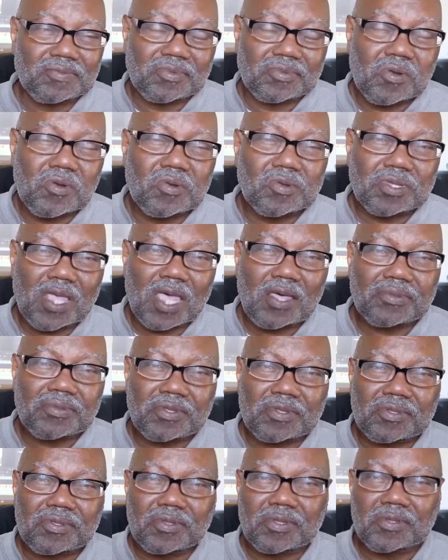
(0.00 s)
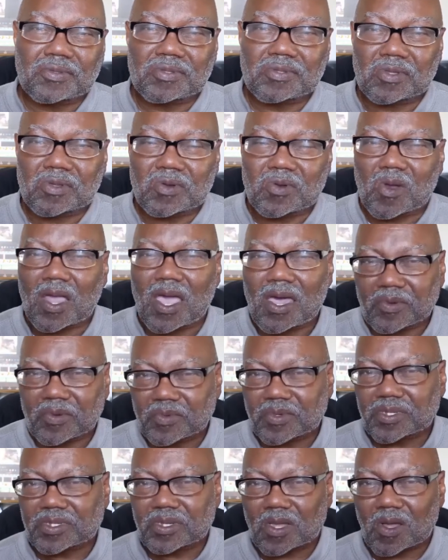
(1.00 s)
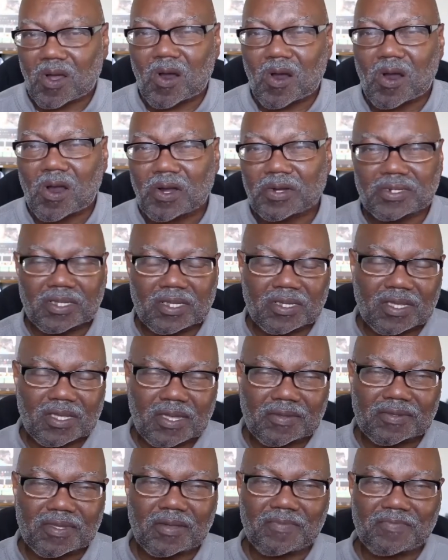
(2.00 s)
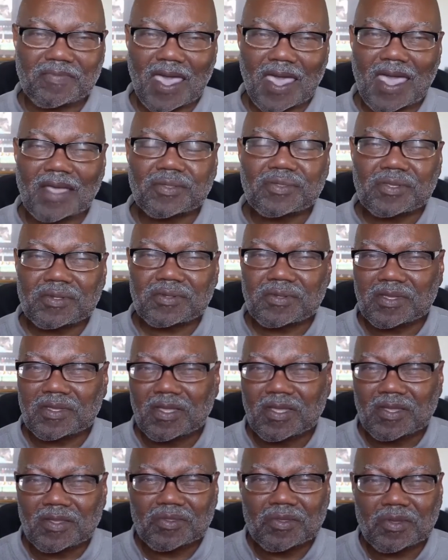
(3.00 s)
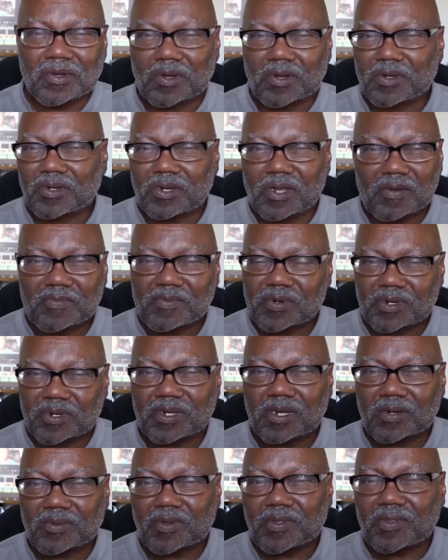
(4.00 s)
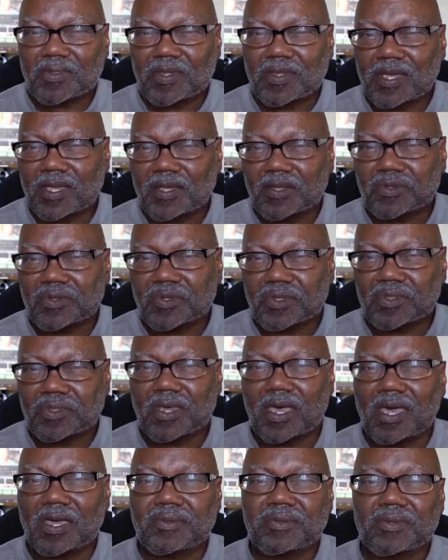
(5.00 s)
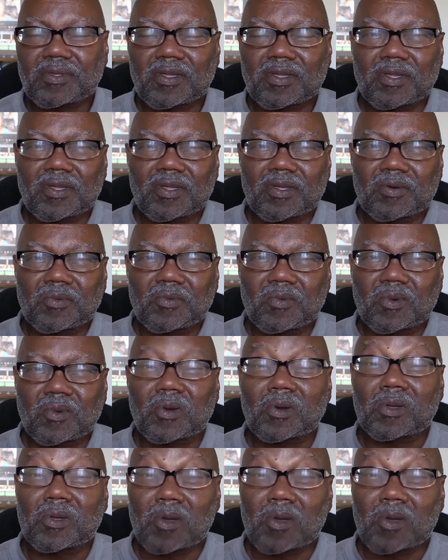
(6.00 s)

Turns out that the ground was hard, compacted. There are a number of different things that were